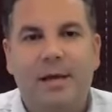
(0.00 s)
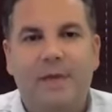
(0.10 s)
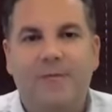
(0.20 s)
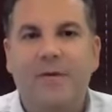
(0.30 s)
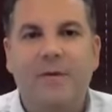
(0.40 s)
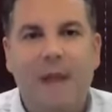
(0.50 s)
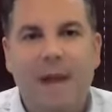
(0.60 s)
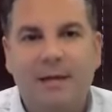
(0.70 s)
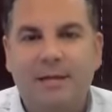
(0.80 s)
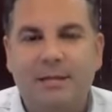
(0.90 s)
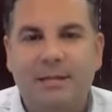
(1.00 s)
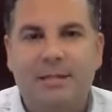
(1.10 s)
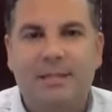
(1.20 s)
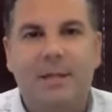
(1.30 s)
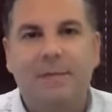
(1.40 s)
if you're not, this
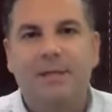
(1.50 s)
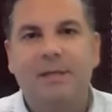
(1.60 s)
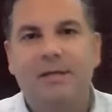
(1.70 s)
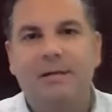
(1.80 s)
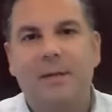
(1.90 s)
is something.